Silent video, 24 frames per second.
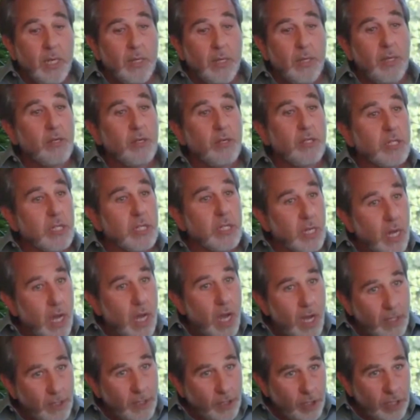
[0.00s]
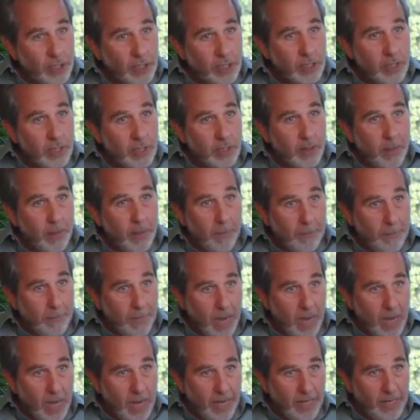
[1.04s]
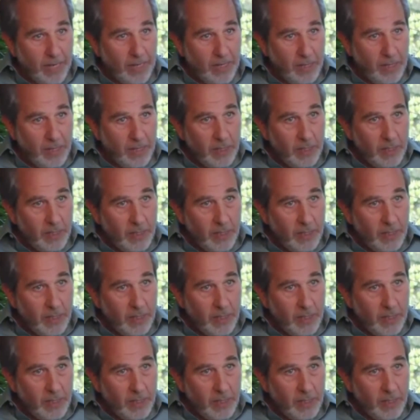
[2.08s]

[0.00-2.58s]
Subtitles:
There's the conscious mind